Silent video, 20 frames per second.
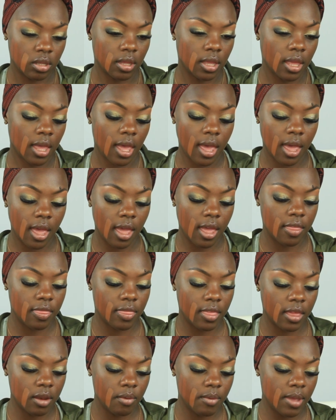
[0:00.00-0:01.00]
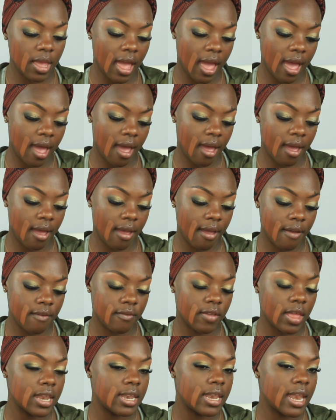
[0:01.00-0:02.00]
Okay, then we have
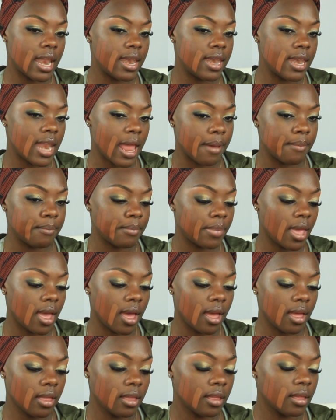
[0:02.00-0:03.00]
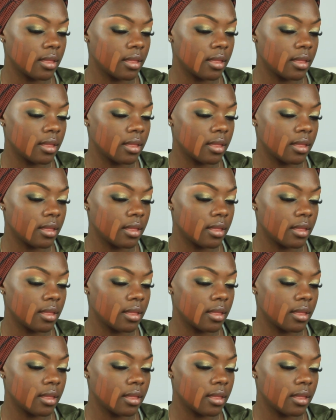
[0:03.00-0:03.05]
Namibia.